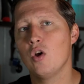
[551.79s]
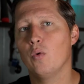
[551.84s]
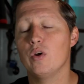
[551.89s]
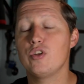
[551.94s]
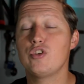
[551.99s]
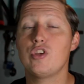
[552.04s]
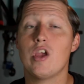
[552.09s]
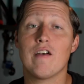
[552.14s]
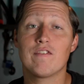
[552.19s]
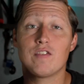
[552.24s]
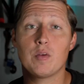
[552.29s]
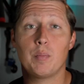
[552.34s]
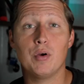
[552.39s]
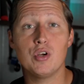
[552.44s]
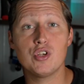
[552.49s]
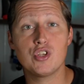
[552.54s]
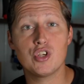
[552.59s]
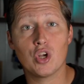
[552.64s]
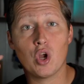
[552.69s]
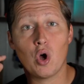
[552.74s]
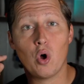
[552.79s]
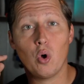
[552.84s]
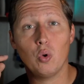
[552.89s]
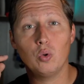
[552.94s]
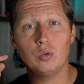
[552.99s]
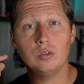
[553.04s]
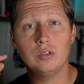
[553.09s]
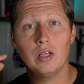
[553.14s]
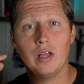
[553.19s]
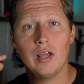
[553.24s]
which you have to push and
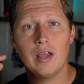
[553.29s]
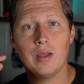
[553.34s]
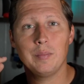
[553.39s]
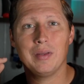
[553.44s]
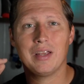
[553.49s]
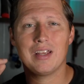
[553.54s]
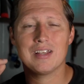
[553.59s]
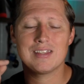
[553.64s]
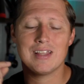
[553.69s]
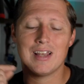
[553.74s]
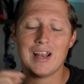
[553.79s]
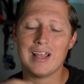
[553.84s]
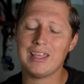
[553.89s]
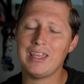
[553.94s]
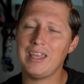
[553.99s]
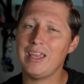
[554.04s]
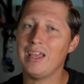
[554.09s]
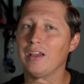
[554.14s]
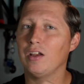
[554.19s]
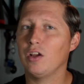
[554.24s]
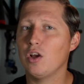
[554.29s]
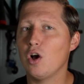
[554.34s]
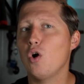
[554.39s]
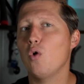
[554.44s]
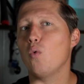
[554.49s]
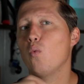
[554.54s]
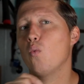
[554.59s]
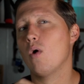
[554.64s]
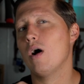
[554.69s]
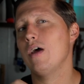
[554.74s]
hold, because then I can't go
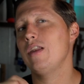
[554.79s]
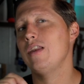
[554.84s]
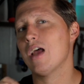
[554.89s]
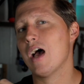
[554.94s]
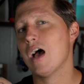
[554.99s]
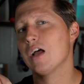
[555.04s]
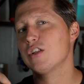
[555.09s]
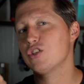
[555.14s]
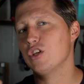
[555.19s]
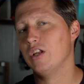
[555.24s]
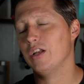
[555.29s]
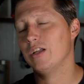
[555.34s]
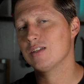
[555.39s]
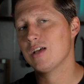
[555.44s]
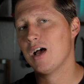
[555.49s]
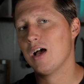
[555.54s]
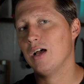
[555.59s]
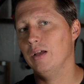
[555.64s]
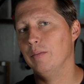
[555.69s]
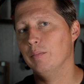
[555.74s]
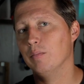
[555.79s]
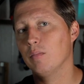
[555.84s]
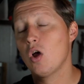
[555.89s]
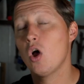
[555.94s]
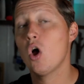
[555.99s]
one notch at a time.